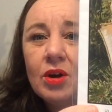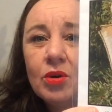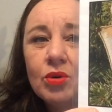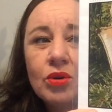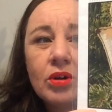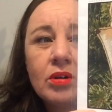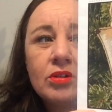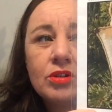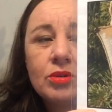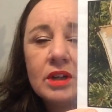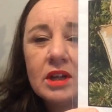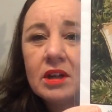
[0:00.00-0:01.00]
or
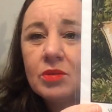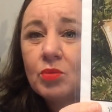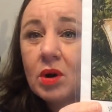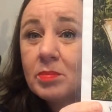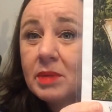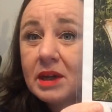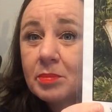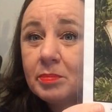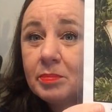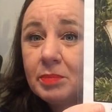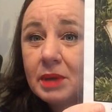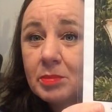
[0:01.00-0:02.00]
do it in one
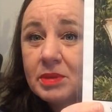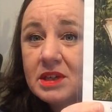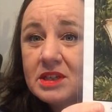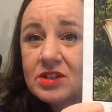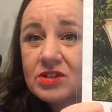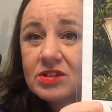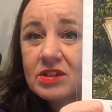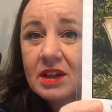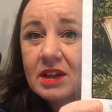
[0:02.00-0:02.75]
big piece.